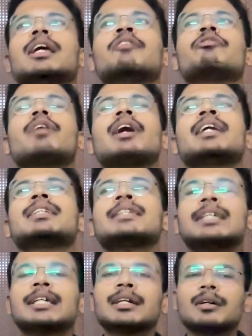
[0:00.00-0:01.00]
If I
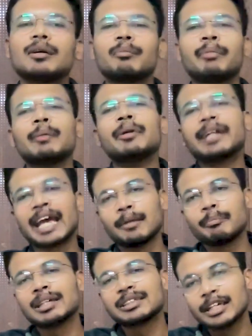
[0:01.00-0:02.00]
say maybe
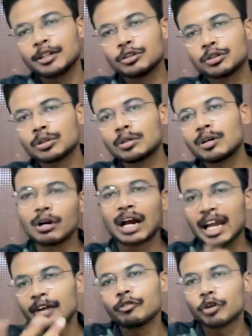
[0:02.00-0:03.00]
10%, so I
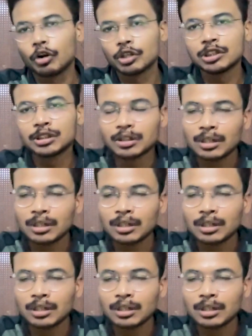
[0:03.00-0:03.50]
have crossed.